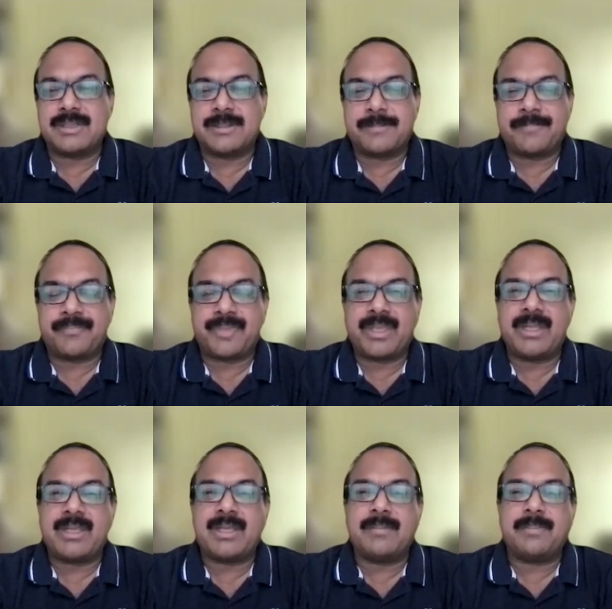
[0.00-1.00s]
uh, in
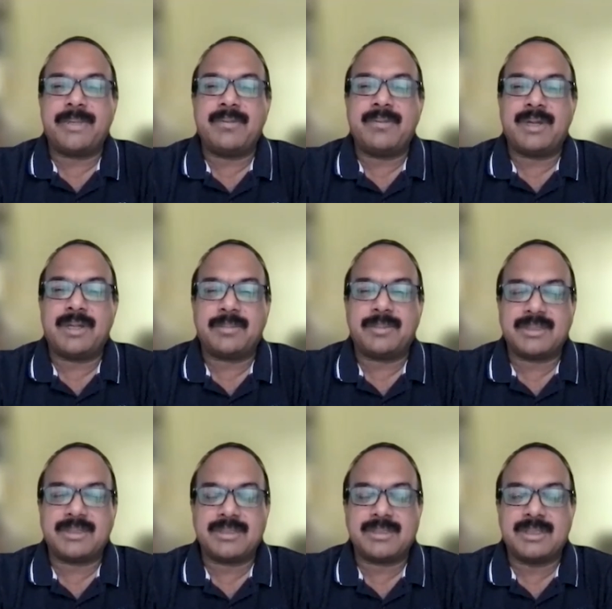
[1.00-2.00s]
a company what happens
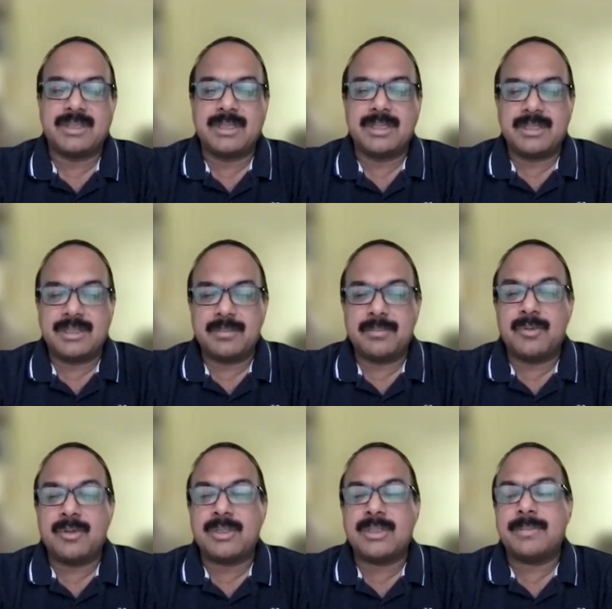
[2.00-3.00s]
is the
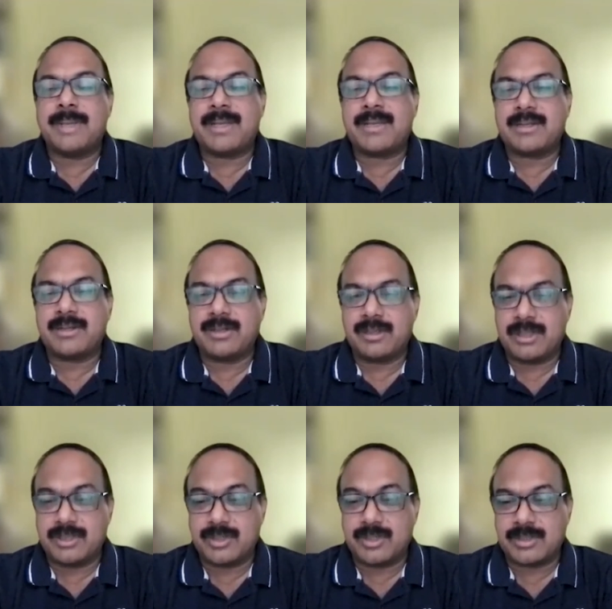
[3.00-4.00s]
more the background
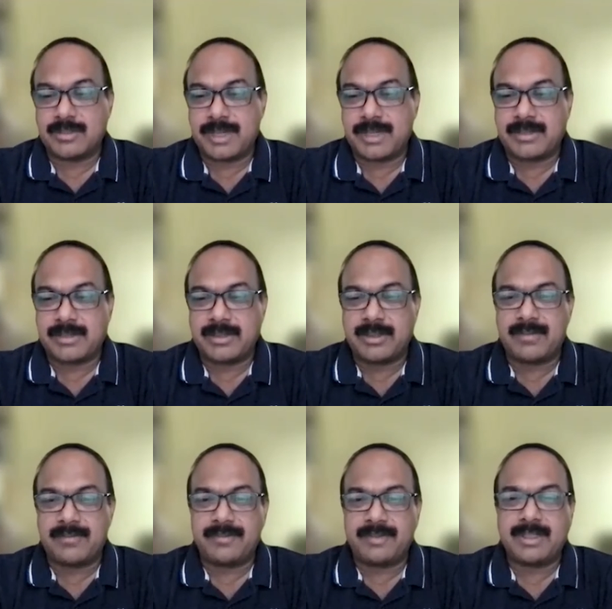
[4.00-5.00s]
education background you
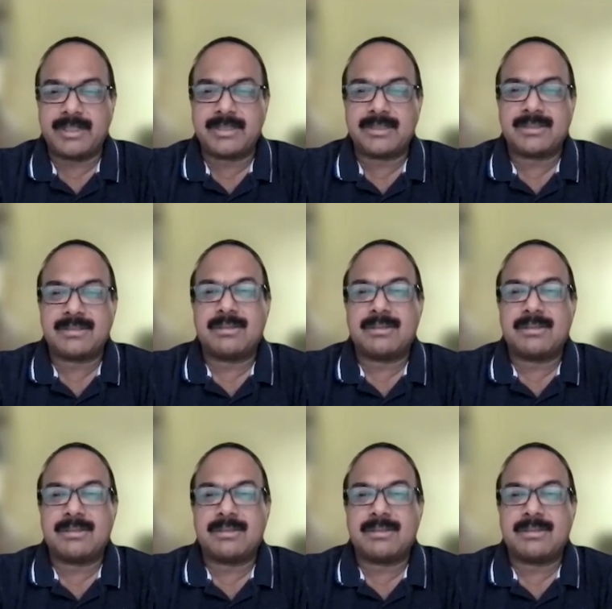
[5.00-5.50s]
have it is